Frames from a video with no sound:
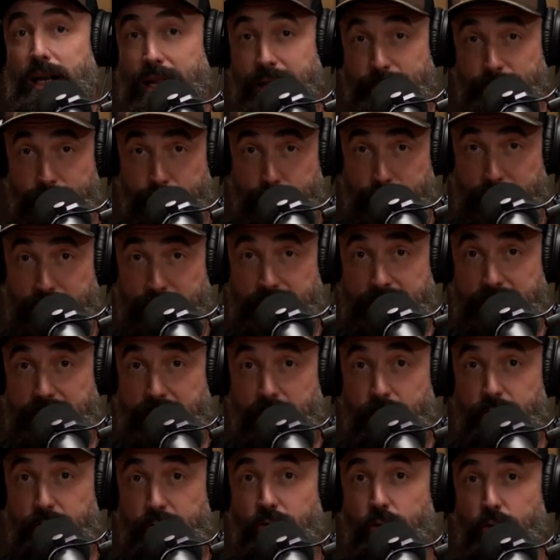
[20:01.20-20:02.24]
like being
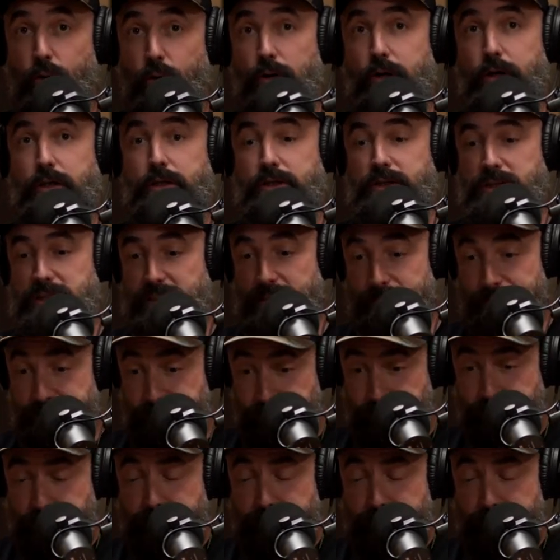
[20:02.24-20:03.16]
outdoors and,